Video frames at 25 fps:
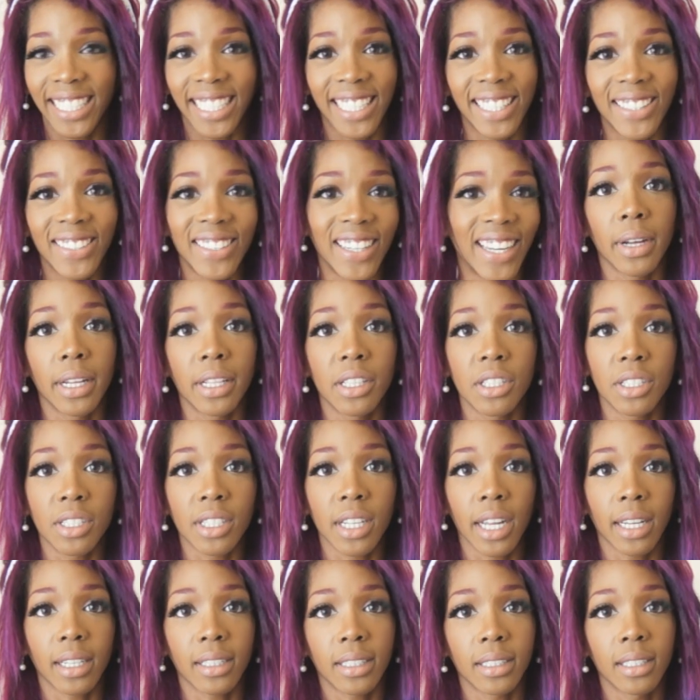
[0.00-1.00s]
video. Go ahead and
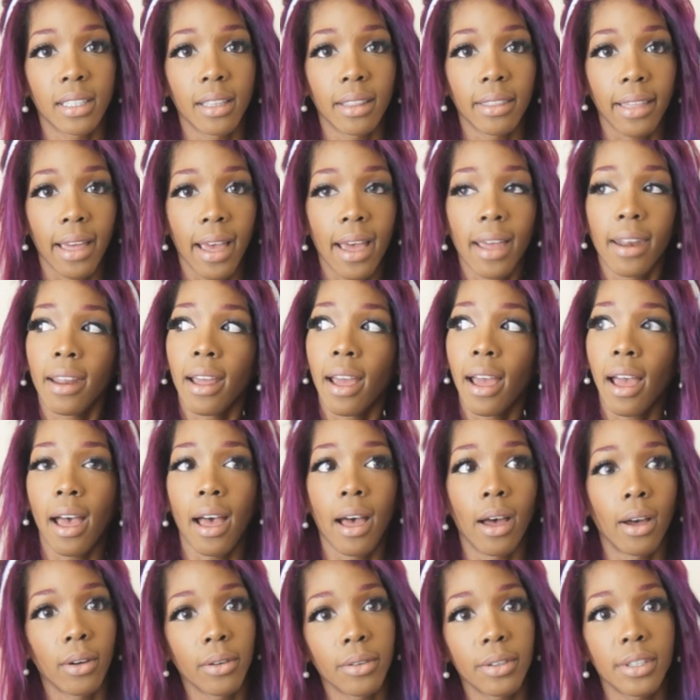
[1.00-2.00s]
check that
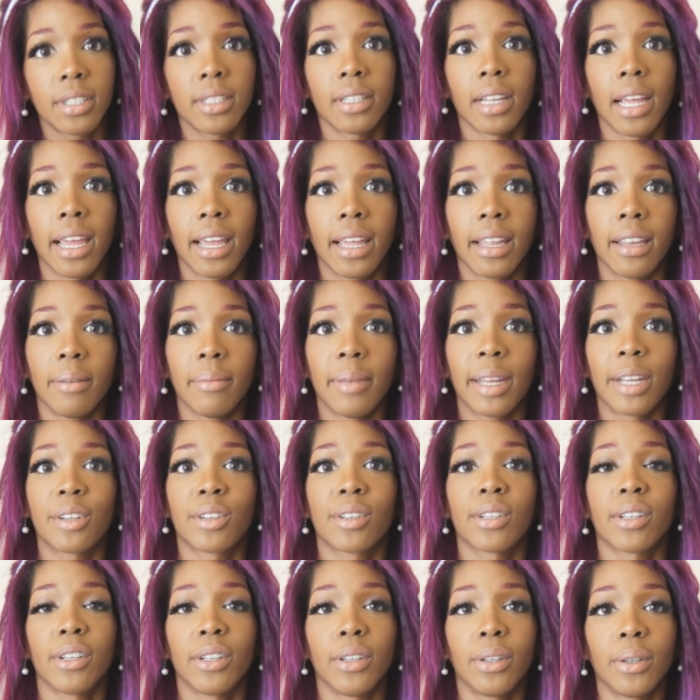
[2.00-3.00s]
out and
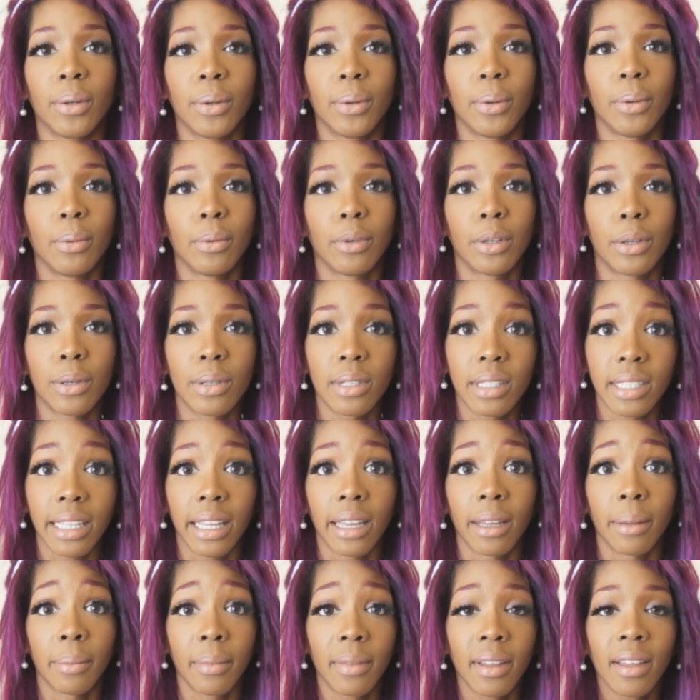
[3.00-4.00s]
make sure you use
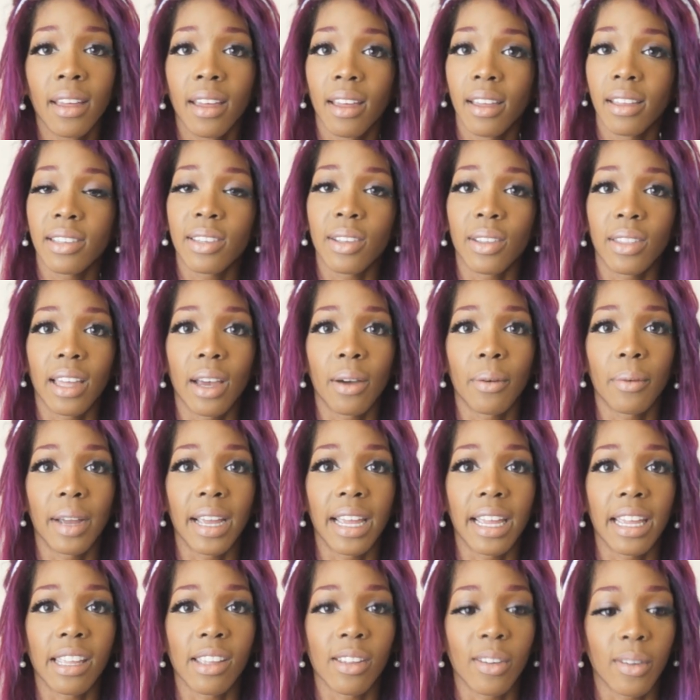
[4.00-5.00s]
them so that
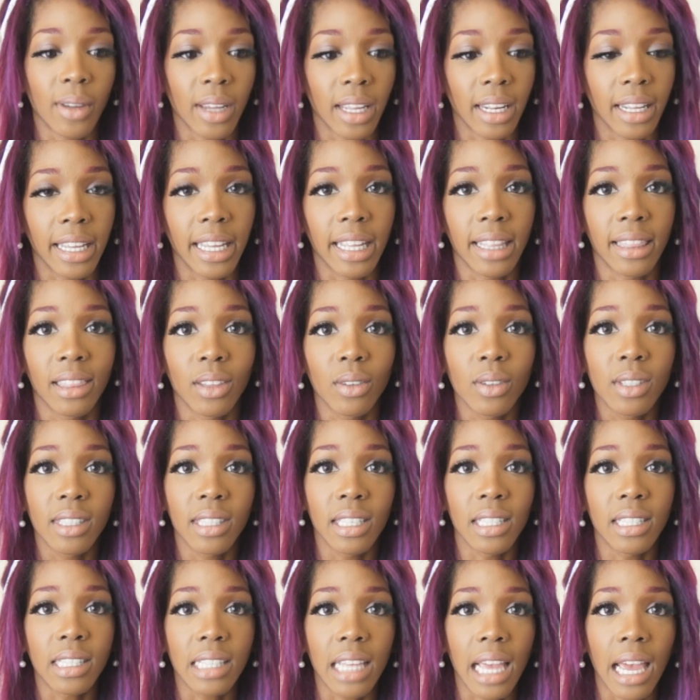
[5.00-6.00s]
way you can get
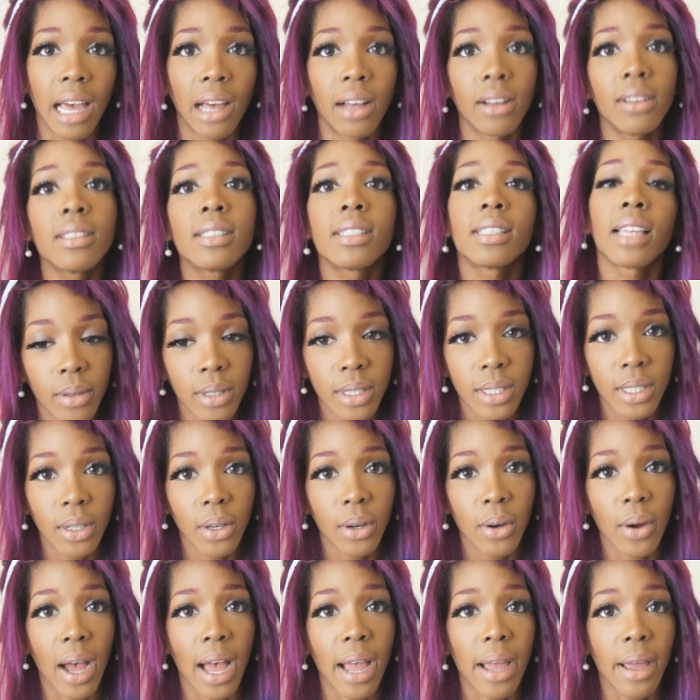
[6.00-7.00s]
those discounts.
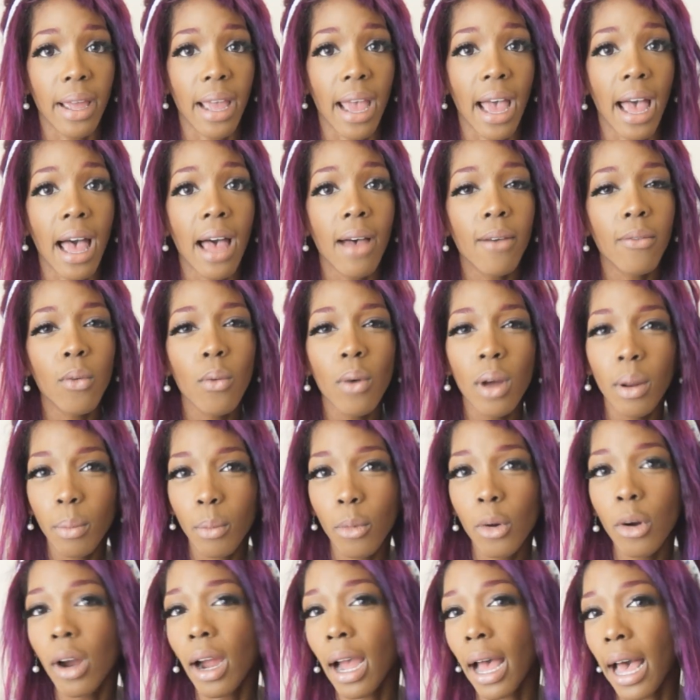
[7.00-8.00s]
Also, I have
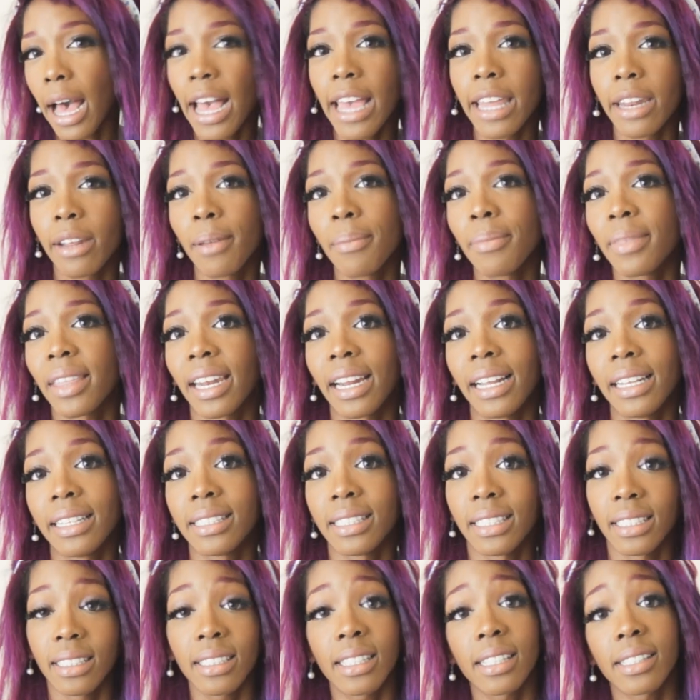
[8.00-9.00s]
one more item that I
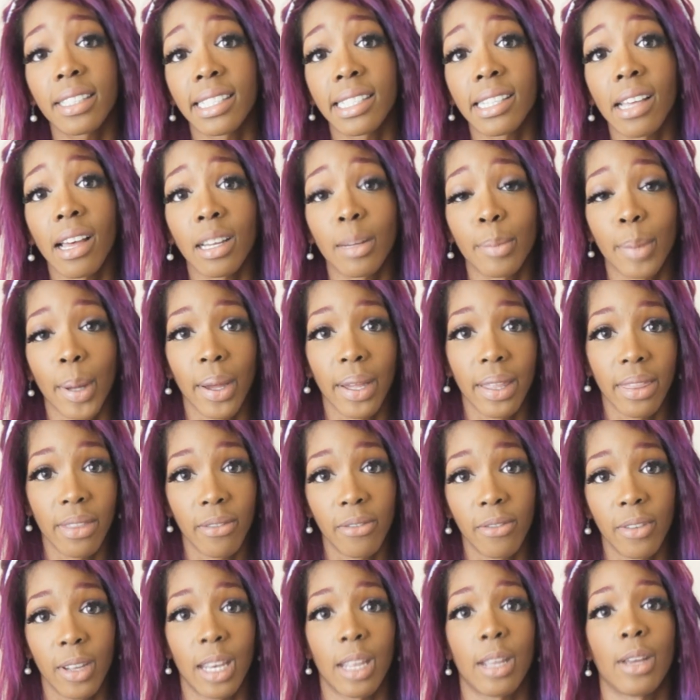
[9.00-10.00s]
didn't get to talk about
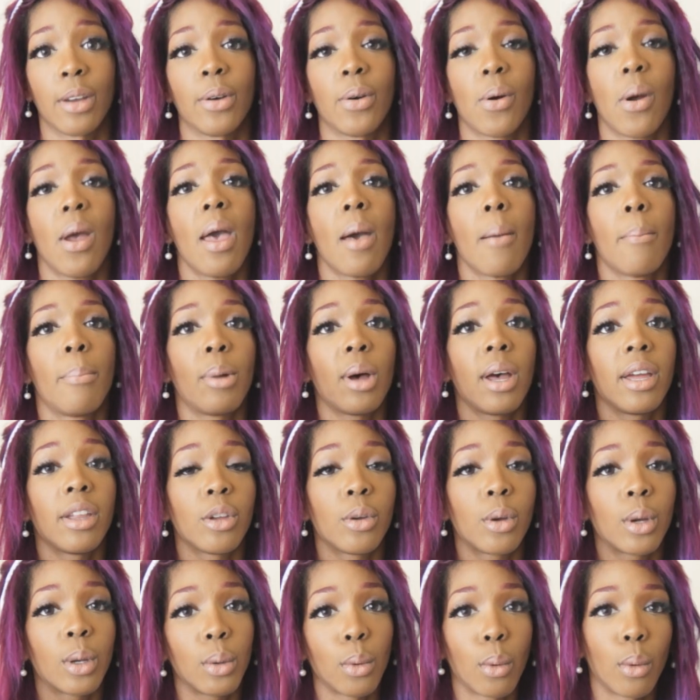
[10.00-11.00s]
in the video,
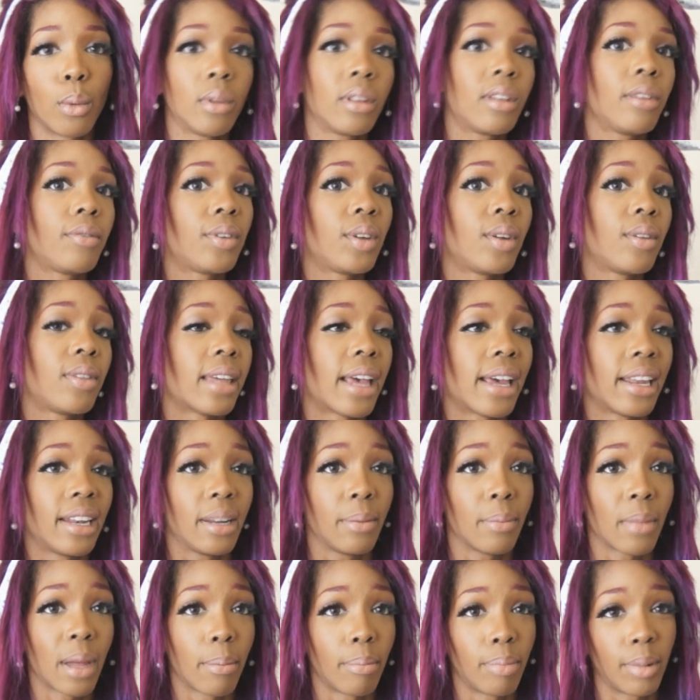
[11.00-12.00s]
but you can only view
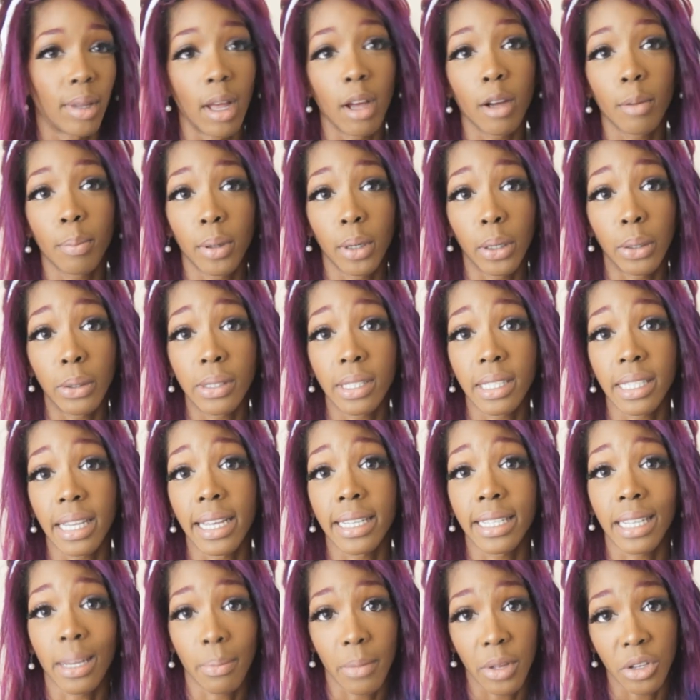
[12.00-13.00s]
that in my blog
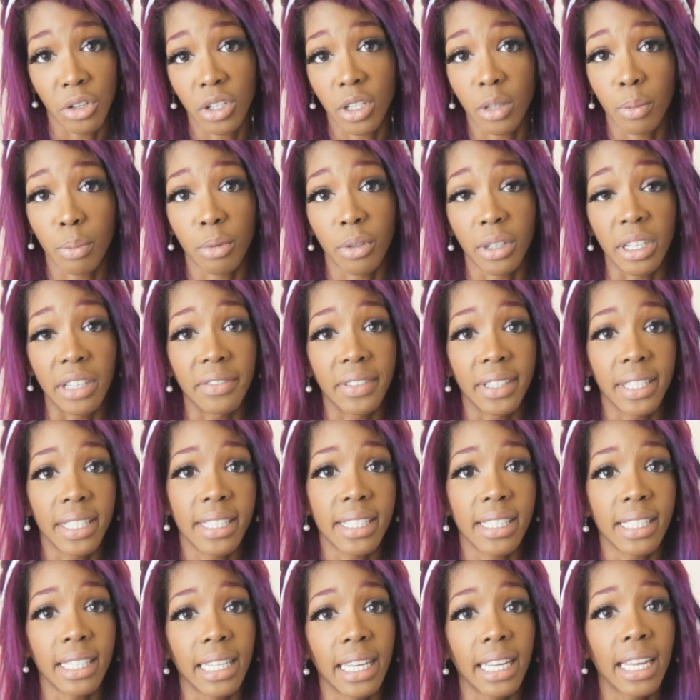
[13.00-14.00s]
post, as I mentioned
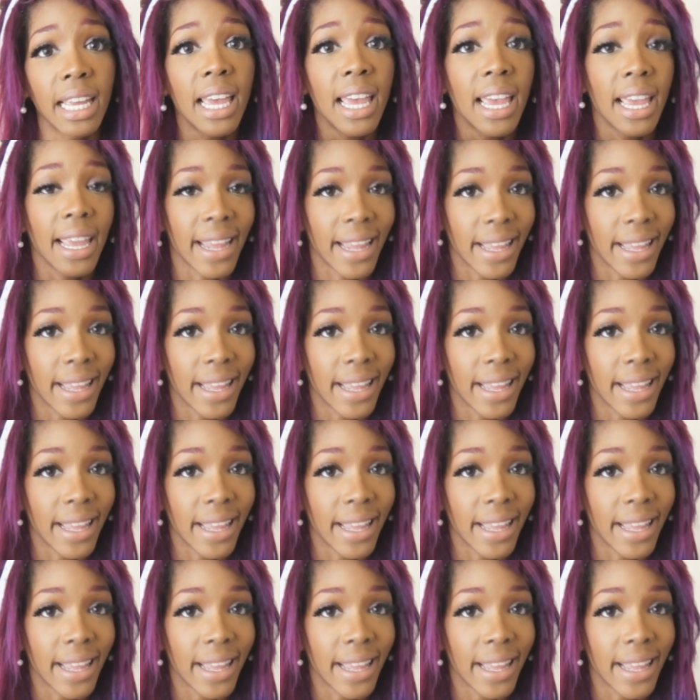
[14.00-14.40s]
previously,